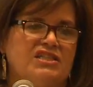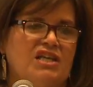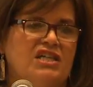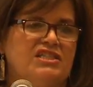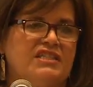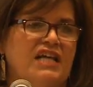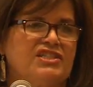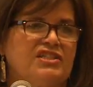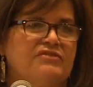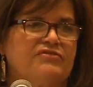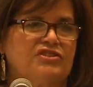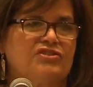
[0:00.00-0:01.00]
a
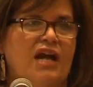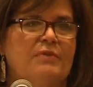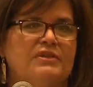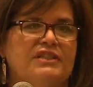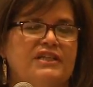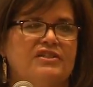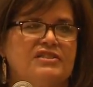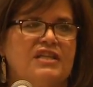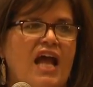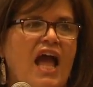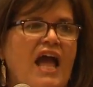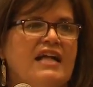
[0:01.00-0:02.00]
session for tribal leaders
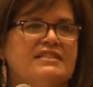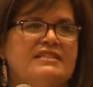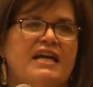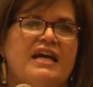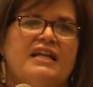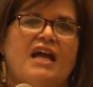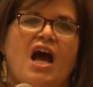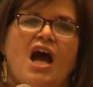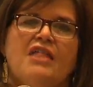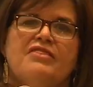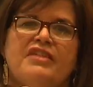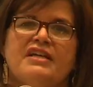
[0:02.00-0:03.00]
and said,
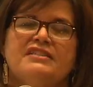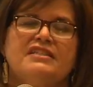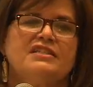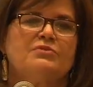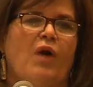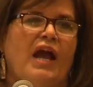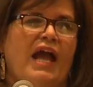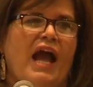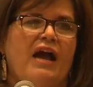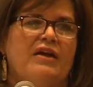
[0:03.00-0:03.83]
this is why,